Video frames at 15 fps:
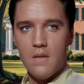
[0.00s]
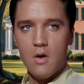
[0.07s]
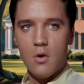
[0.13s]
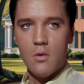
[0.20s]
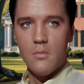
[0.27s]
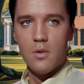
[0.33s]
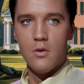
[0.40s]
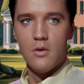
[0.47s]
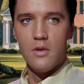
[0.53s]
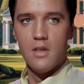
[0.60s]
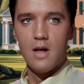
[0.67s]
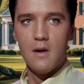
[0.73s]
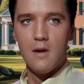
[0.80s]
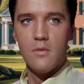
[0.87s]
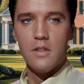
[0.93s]
Home builder
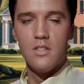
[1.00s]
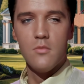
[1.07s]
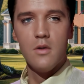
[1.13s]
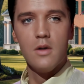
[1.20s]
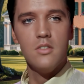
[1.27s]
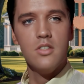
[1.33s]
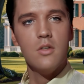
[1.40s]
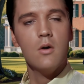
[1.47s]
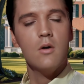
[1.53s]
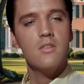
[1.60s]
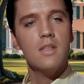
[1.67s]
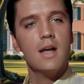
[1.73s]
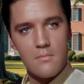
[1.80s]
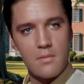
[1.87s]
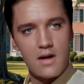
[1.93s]
confidence reached an
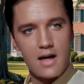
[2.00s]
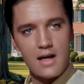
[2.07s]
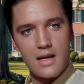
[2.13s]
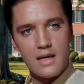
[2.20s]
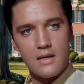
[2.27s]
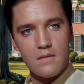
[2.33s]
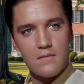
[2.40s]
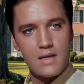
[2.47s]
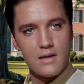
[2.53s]
all-time high,